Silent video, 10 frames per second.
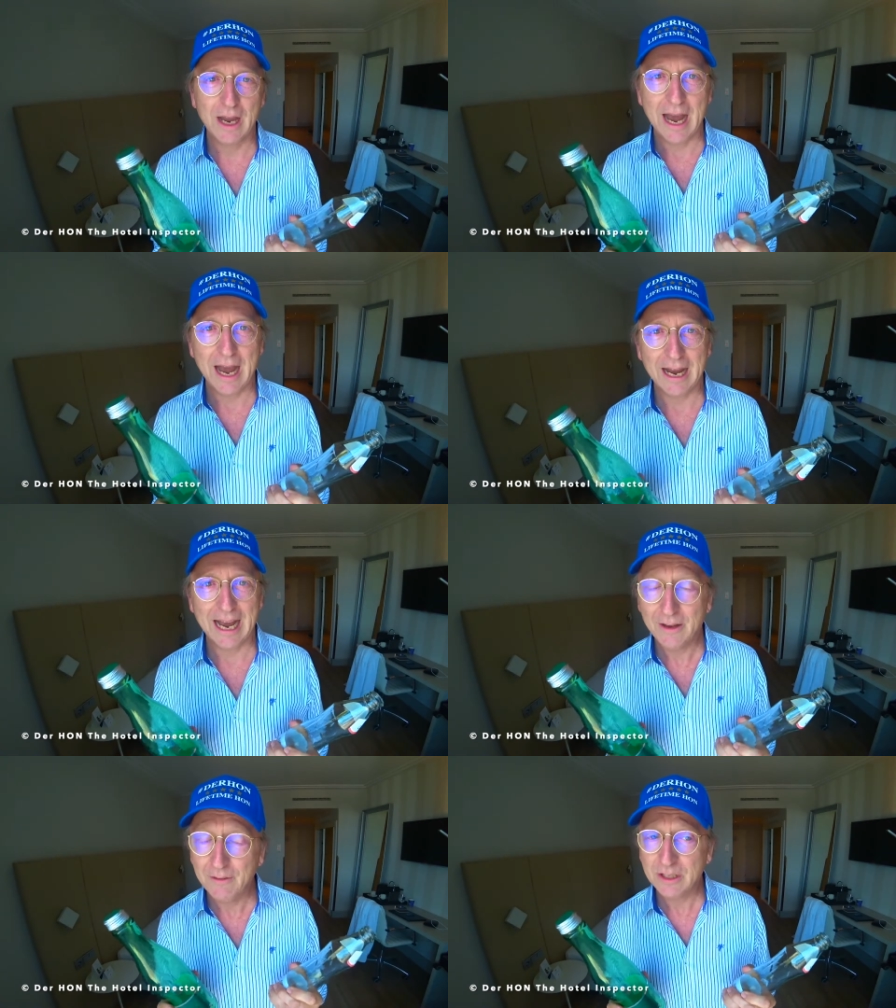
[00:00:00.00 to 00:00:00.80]
and I
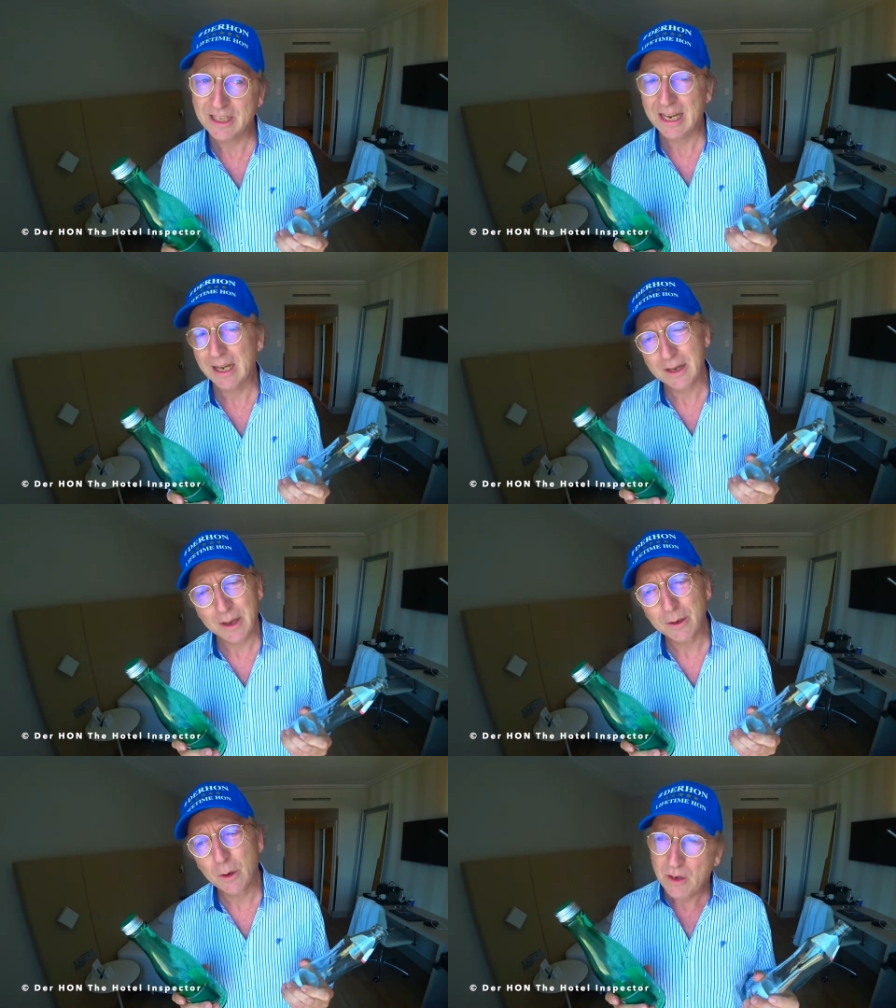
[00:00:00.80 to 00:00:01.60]
have to say
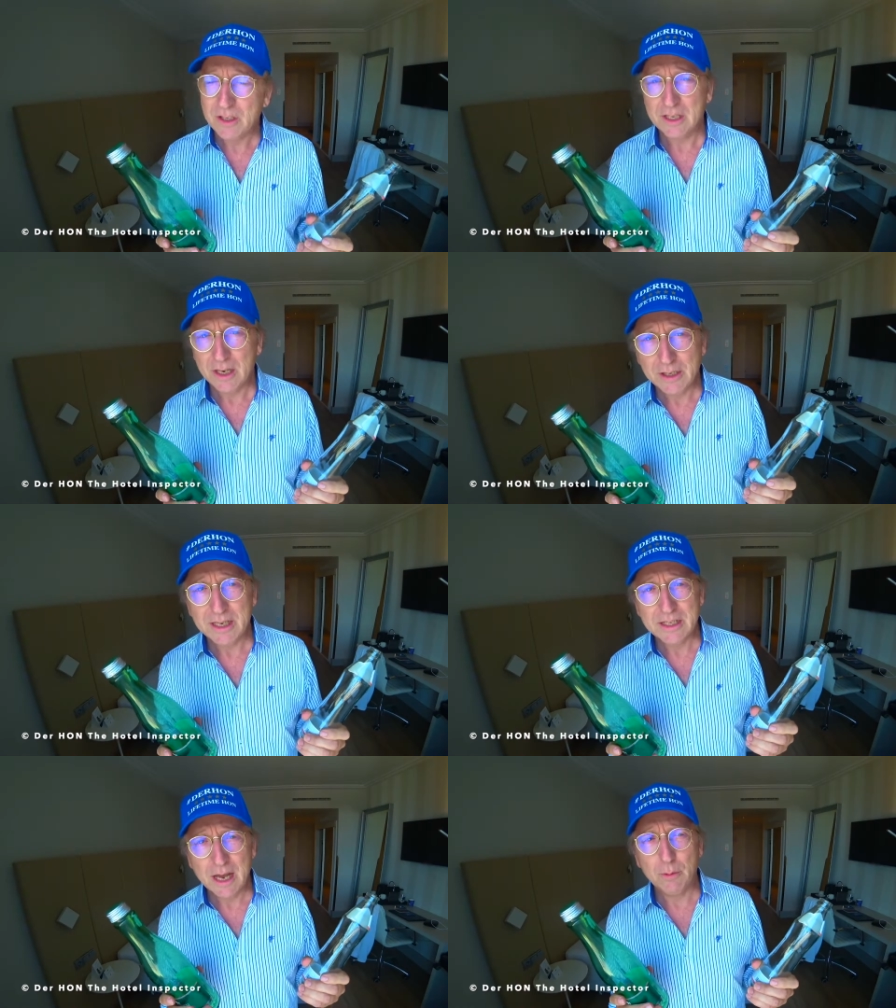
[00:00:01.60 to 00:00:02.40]
there are certainly
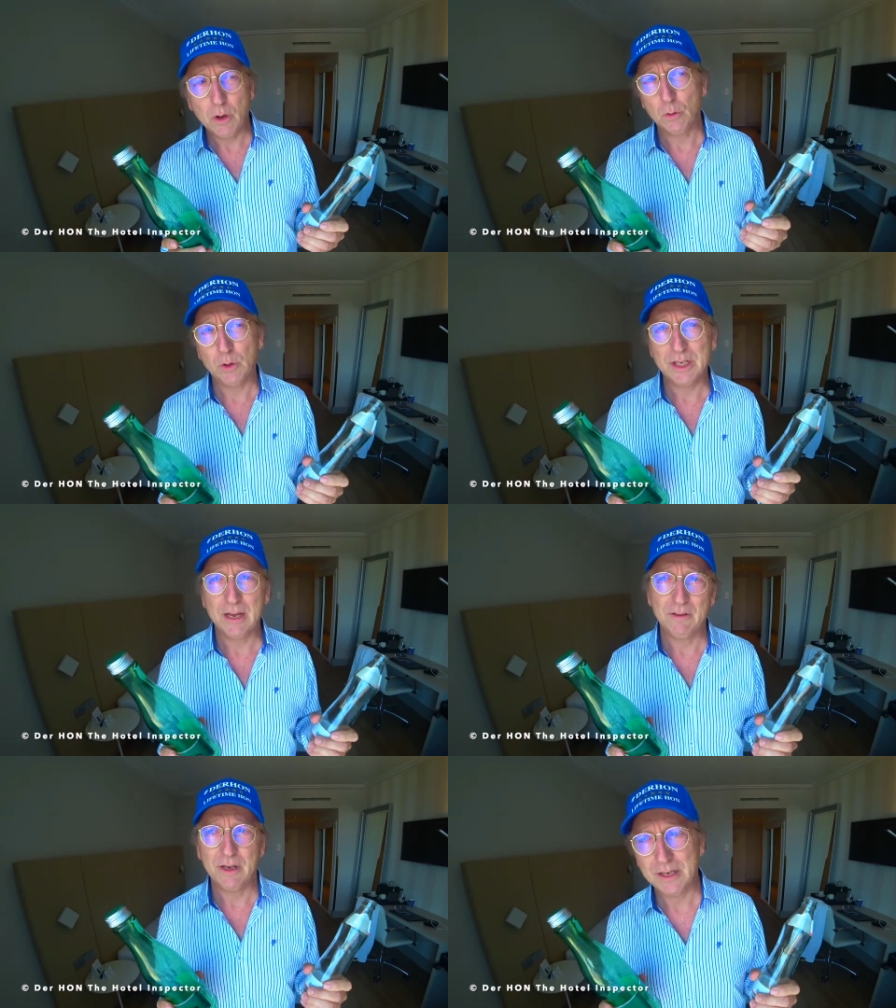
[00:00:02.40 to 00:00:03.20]
some who would
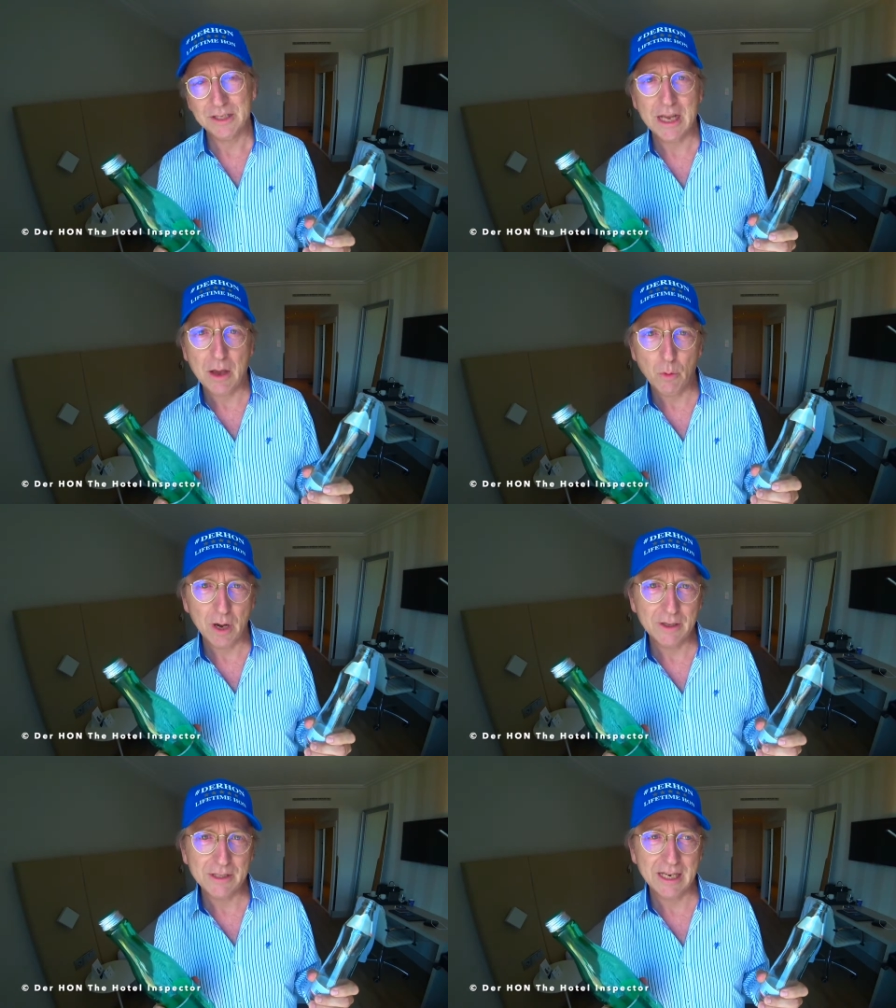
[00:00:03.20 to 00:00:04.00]
definitely say
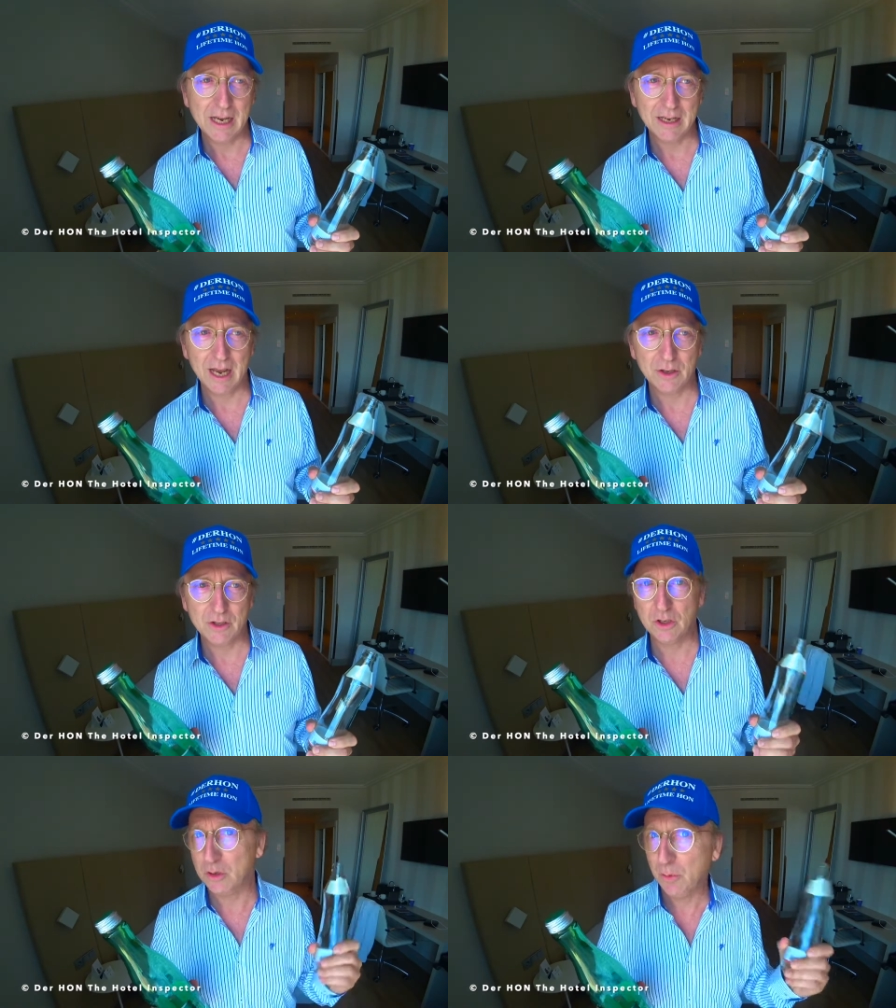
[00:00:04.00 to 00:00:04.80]
one thing and
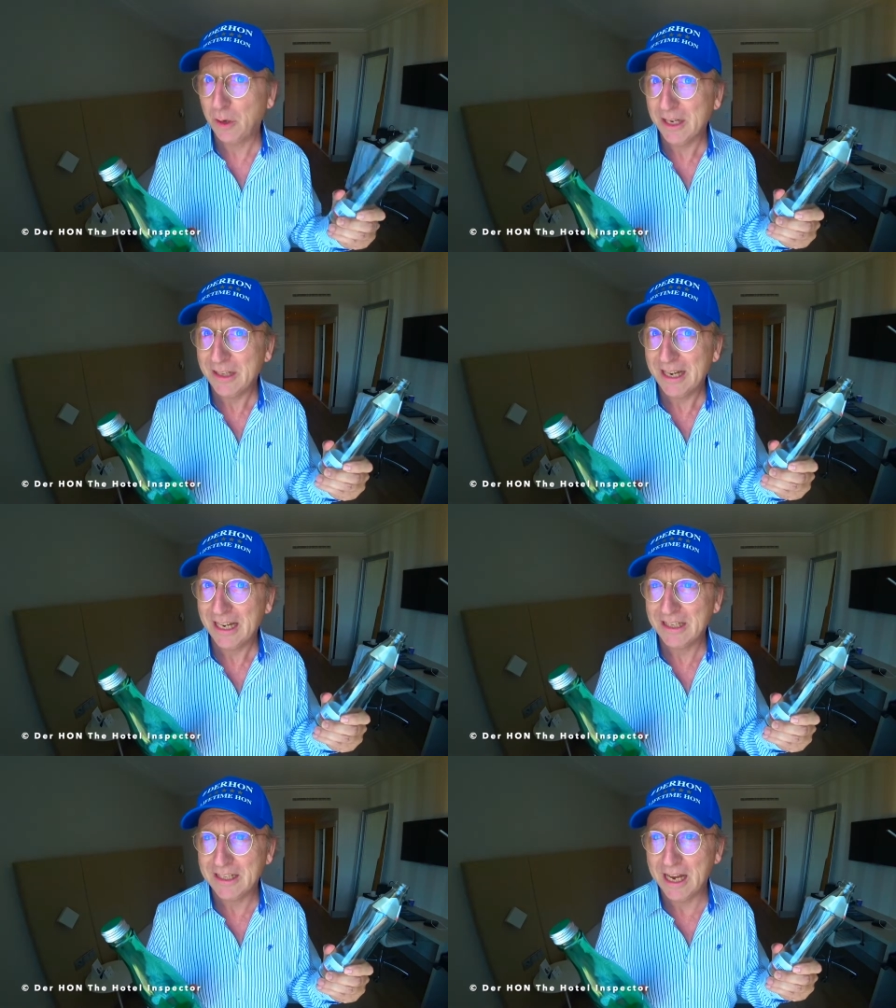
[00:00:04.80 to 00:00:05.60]
others who would
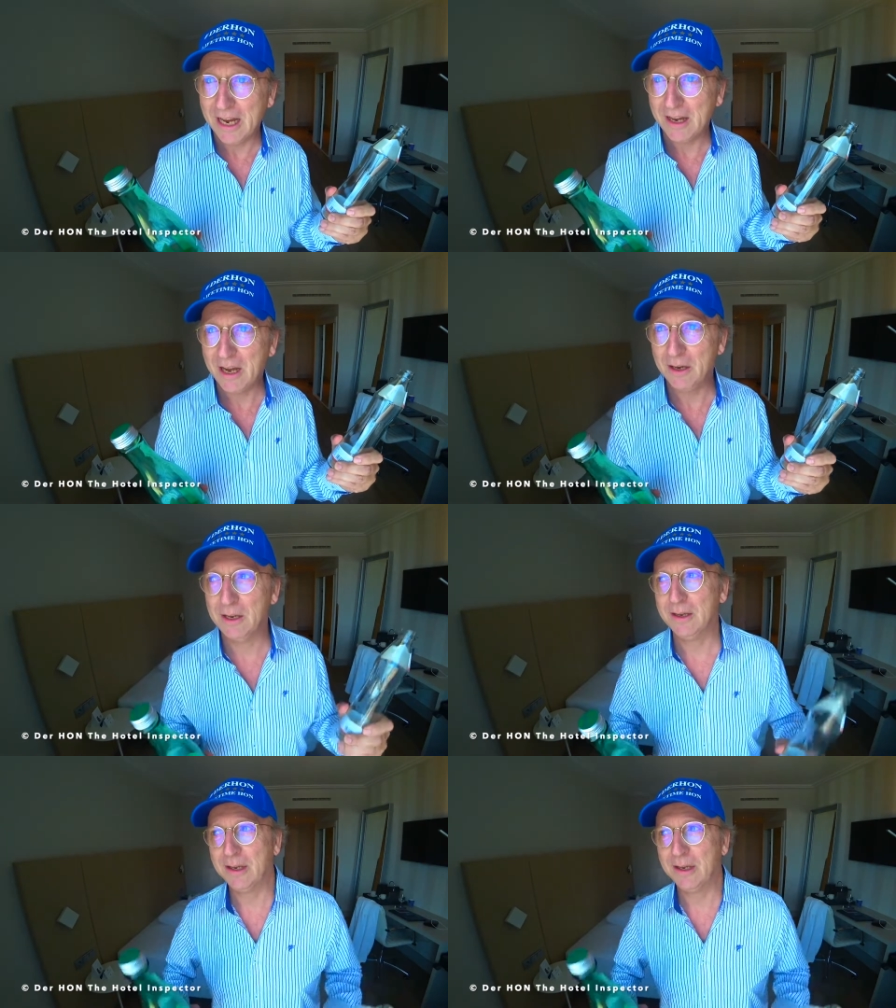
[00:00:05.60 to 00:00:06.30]
indeed say another.